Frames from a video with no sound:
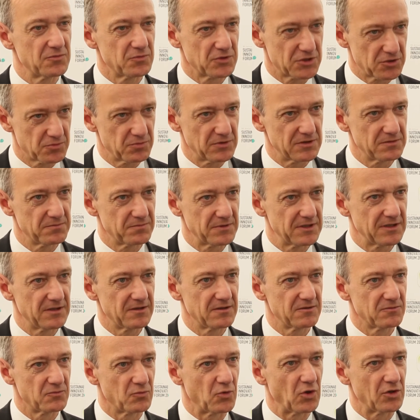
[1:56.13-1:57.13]
which will
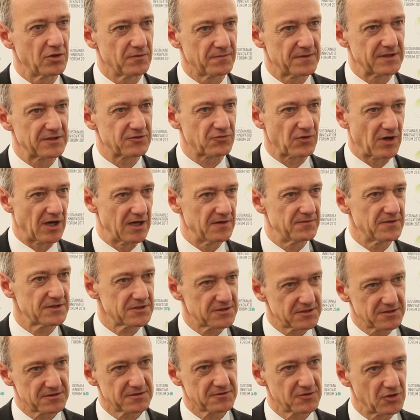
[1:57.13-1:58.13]
be one of the
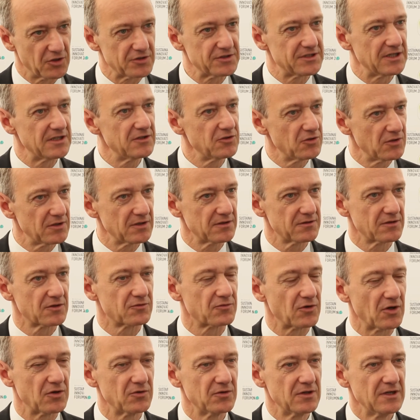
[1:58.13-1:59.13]
drivers continuing to
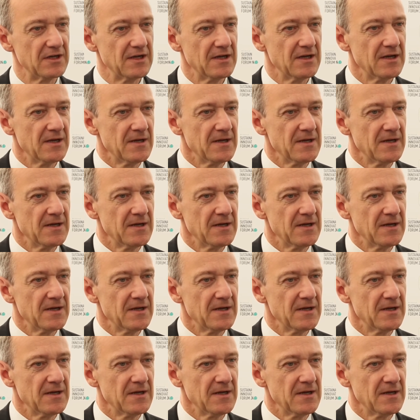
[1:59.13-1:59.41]
grow.